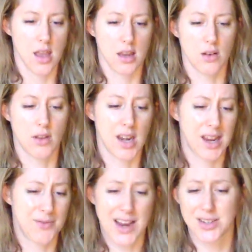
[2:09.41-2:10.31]
you know, getting
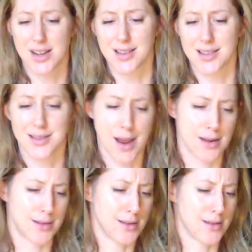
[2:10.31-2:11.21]
infections and
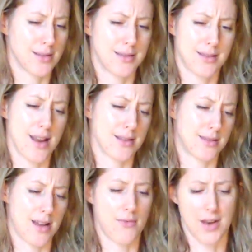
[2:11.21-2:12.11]
sinus
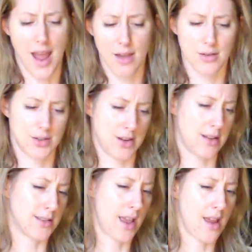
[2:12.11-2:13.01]
stuff and
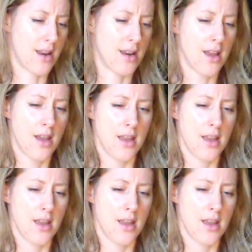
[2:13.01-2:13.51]
allergies, and,